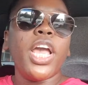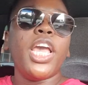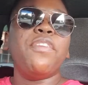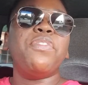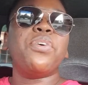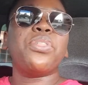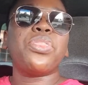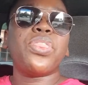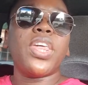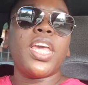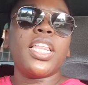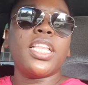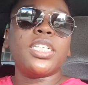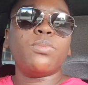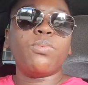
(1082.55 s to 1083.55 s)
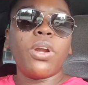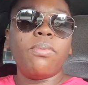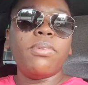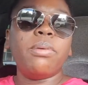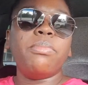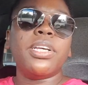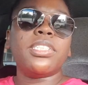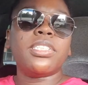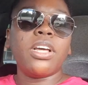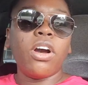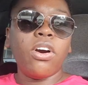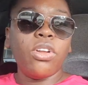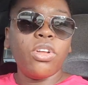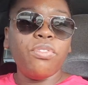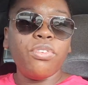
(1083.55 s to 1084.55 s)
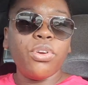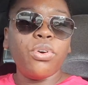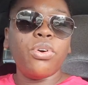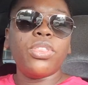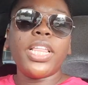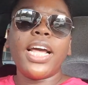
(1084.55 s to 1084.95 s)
If you think this problem is the whole of you,